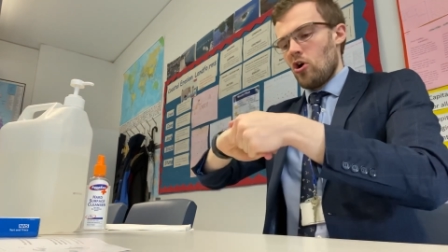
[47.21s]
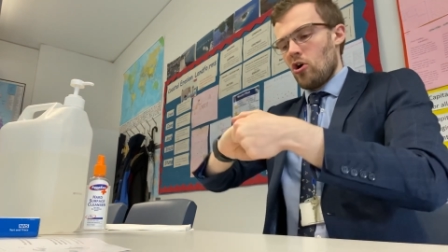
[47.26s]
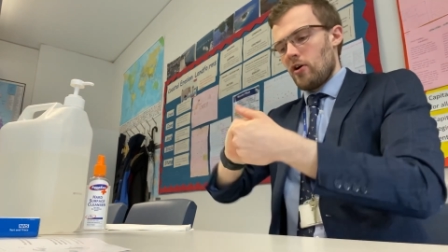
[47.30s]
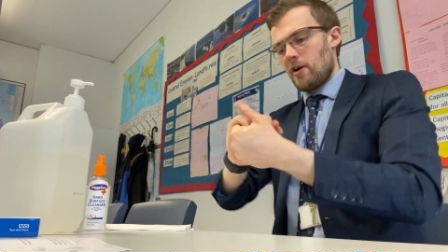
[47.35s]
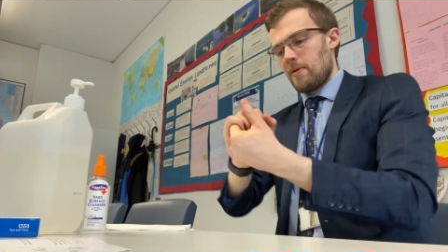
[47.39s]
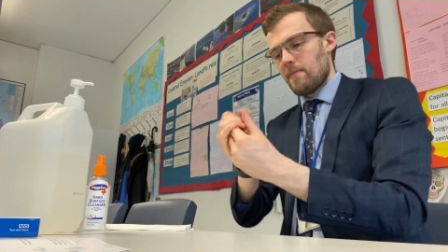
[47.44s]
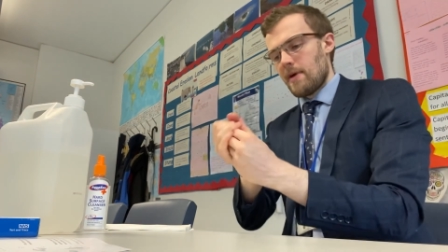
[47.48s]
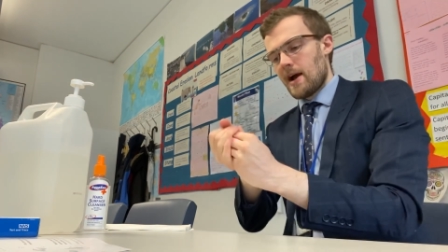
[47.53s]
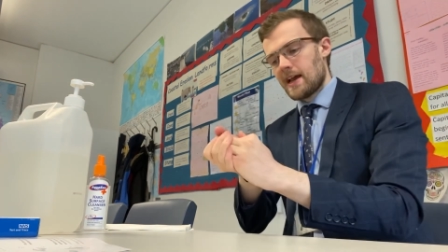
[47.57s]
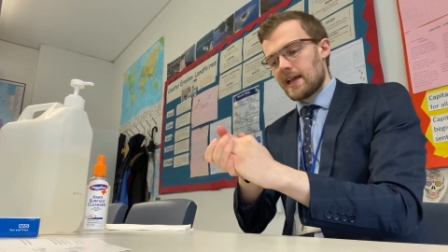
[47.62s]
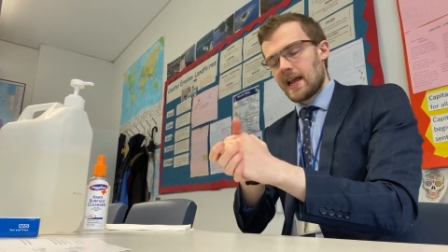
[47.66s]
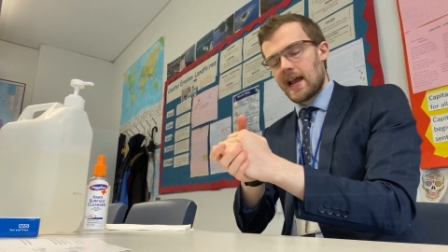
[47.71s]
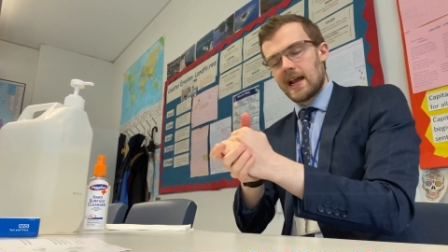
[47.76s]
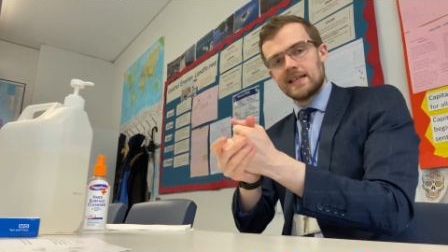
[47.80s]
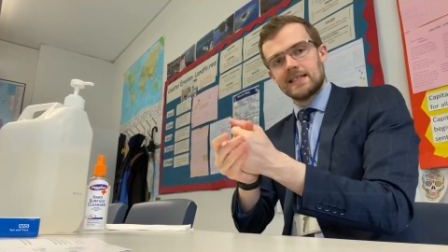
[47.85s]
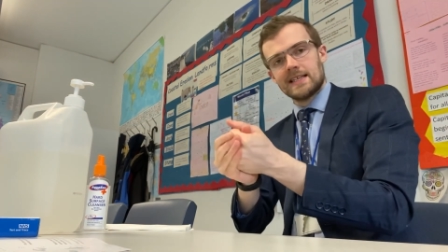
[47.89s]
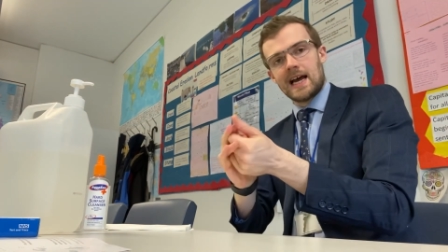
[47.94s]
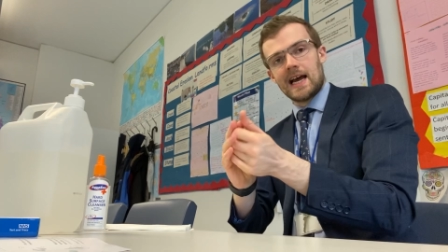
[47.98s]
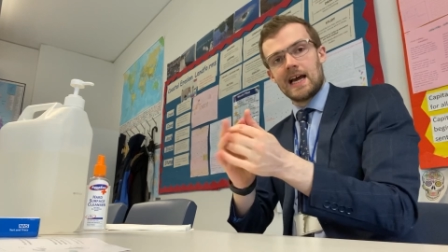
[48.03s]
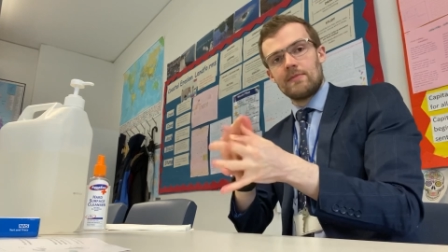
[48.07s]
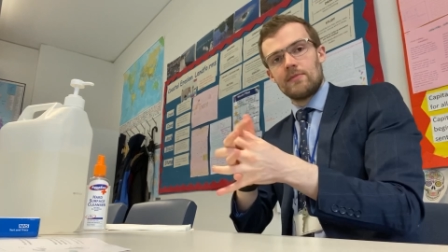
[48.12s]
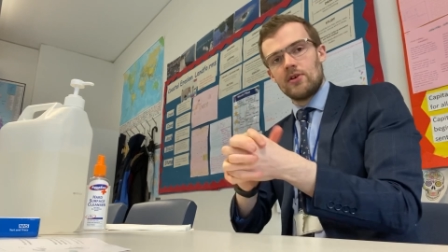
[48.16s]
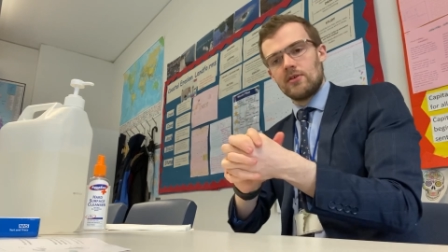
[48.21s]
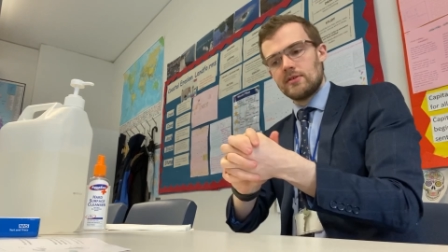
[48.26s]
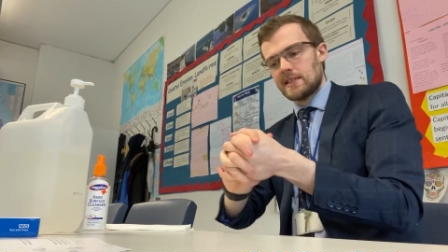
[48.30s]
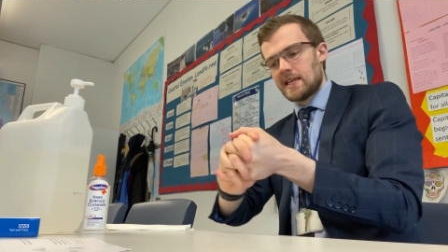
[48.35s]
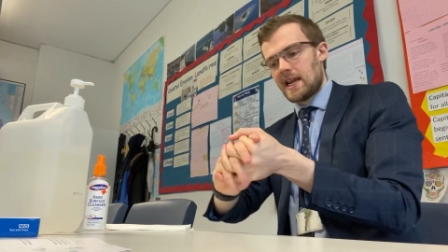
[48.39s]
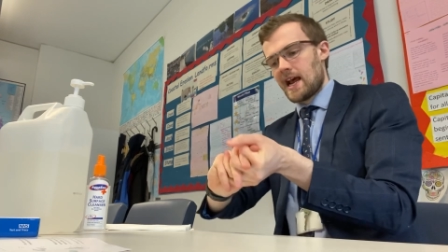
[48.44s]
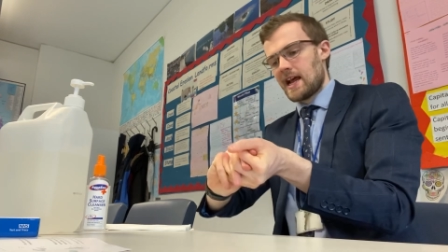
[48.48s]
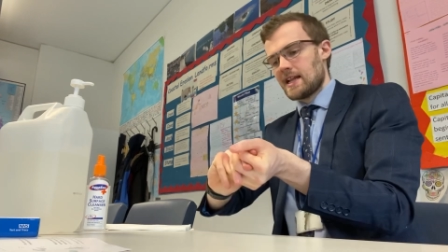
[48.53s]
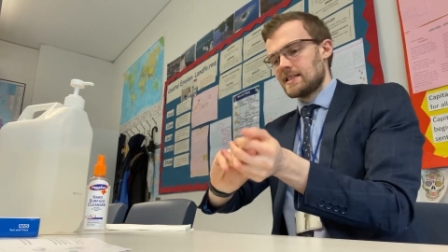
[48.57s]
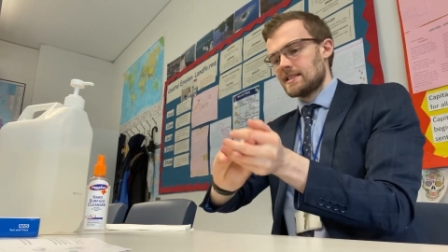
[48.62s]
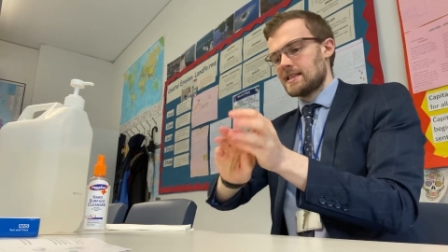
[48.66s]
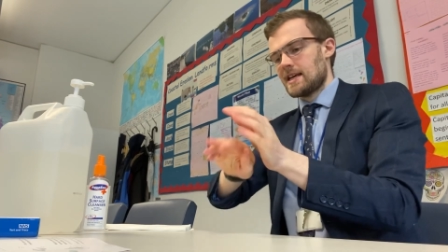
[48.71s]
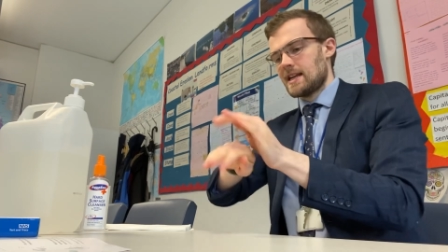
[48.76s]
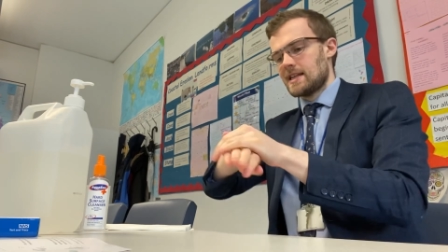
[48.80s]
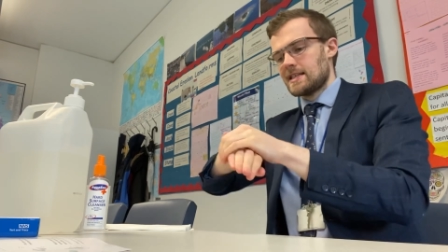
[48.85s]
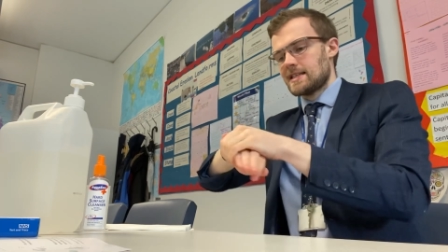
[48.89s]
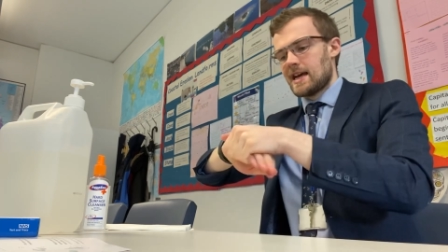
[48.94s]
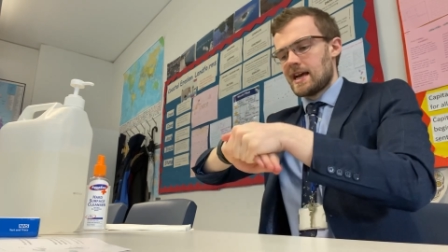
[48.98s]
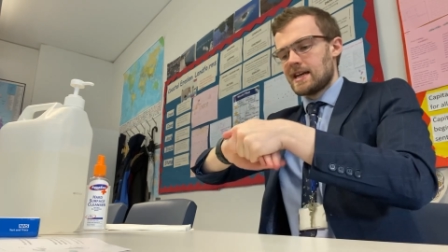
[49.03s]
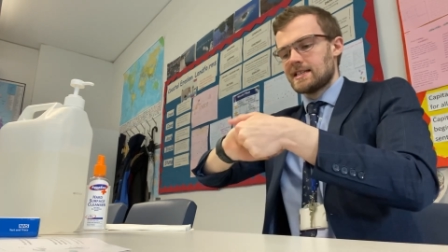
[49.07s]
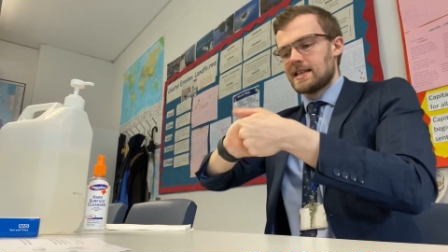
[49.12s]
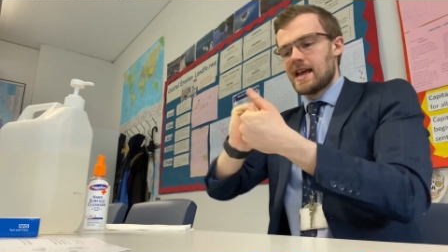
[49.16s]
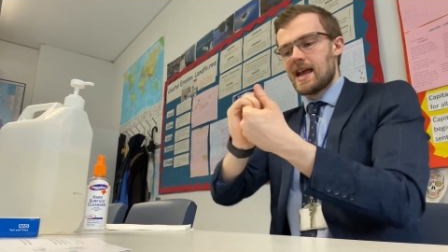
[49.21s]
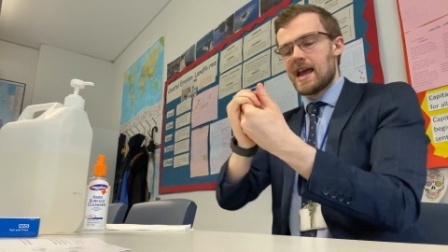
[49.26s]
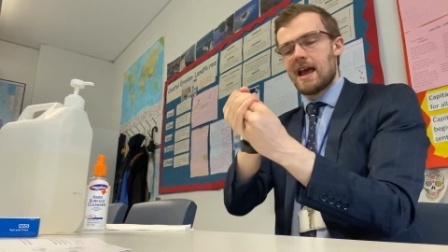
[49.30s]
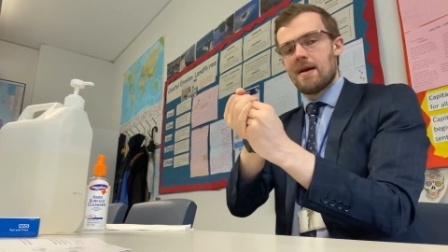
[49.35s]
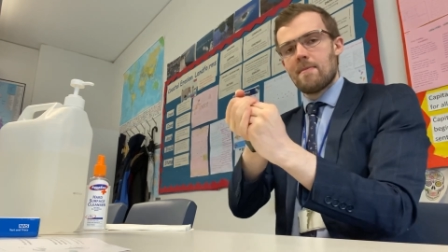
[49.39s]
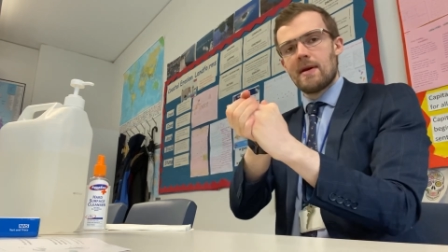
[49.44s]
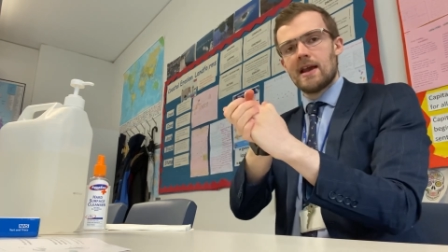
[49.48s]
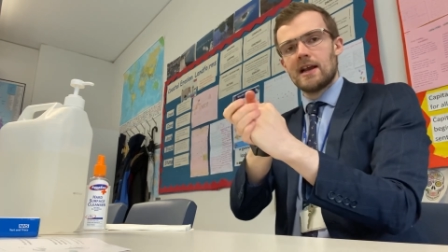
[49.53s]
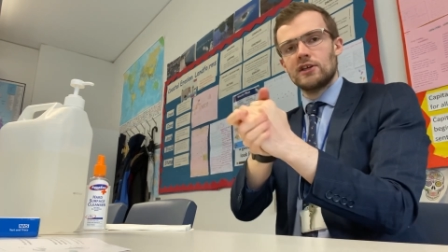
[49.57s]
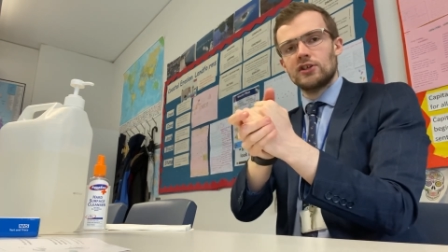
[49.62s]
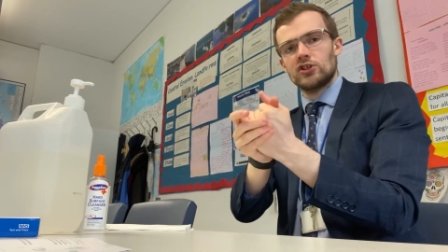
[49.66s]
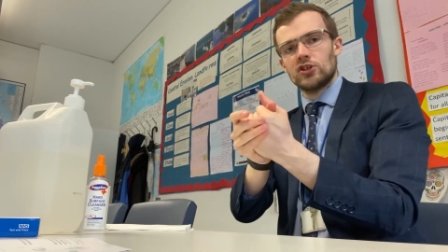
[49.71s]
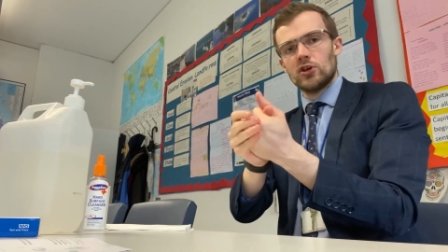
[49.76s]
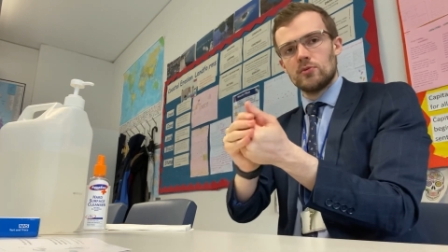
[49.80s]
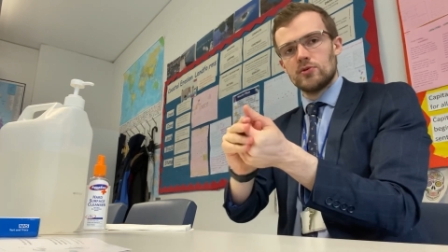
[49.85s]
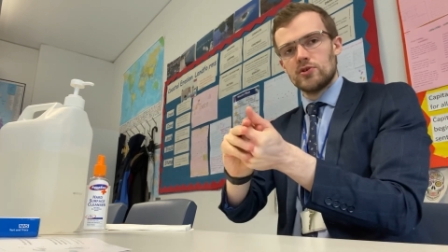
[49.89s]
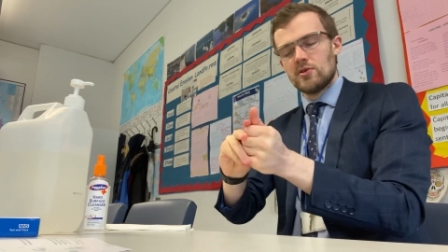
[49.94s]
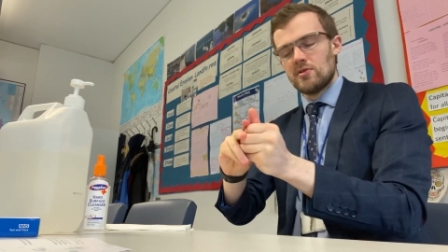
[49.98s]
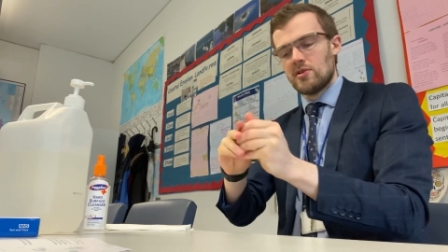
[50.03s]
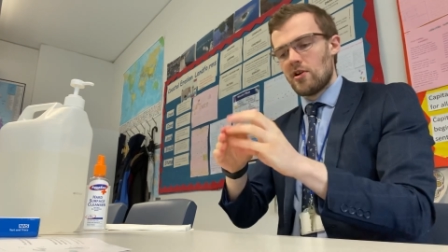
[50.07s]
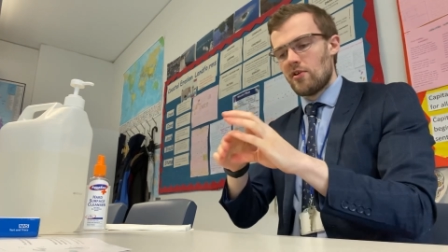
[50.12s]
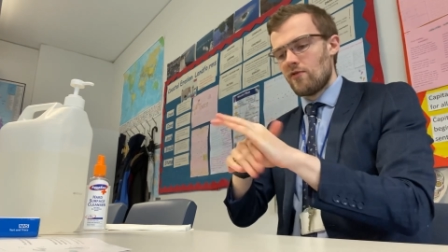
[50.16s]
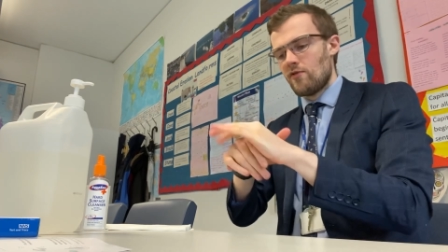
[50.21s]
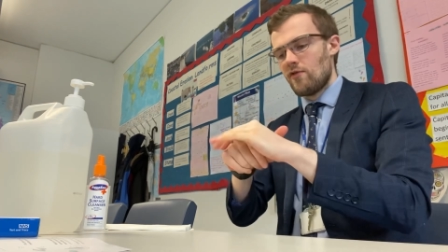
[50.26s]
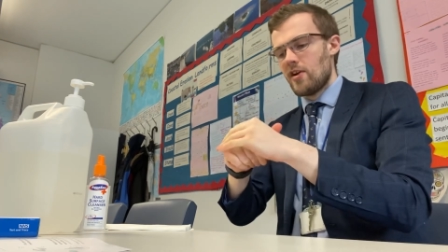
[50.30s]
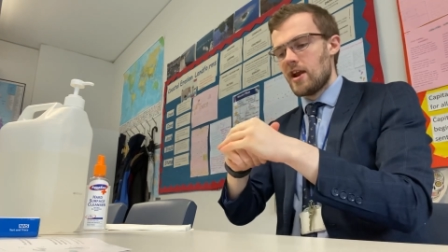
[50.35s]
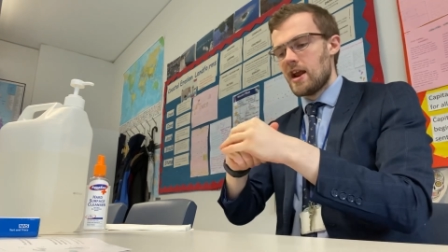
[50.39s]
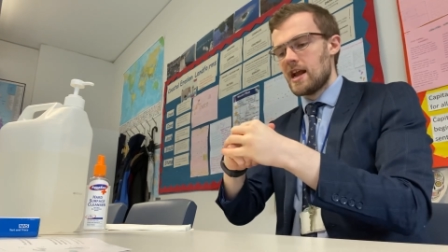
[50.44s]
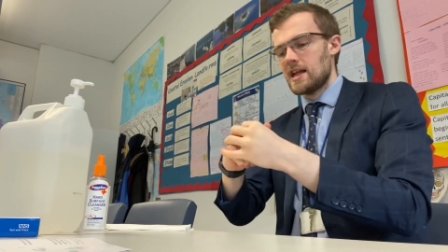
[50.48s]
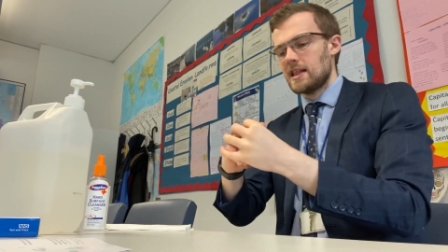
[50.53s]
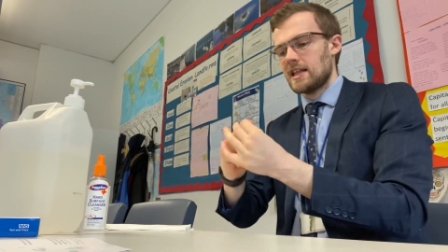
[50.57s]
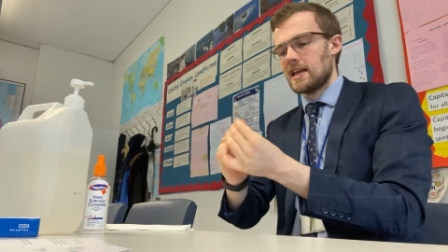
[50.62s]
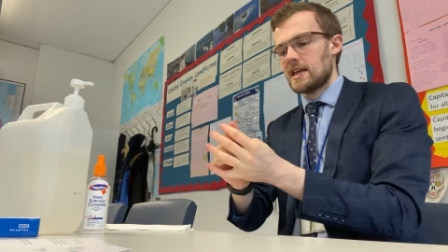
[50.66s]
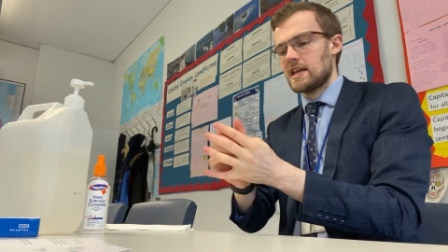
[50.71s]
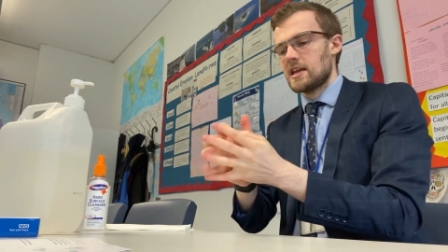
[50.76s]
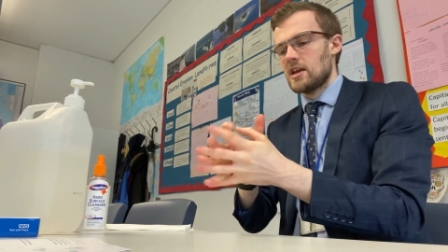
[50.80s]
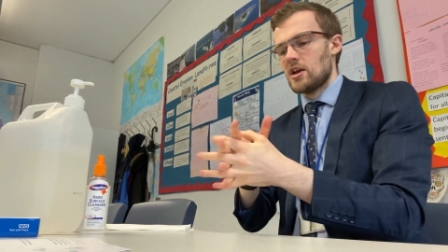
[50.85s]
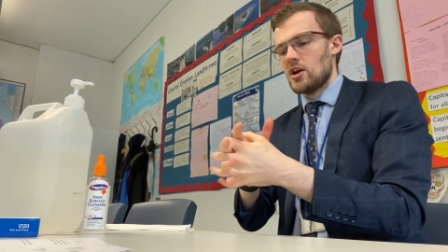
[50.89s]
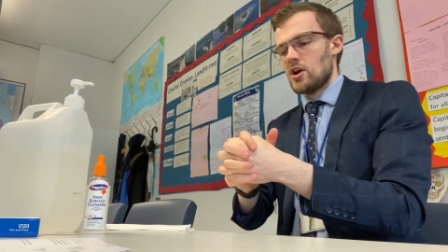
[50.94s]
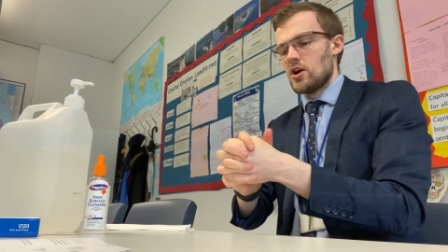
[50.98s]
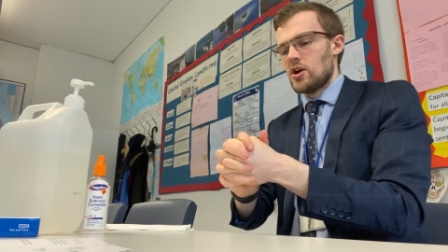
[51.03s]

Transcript: or in my case I'm using hand sanitizer here, making sure we're doing a really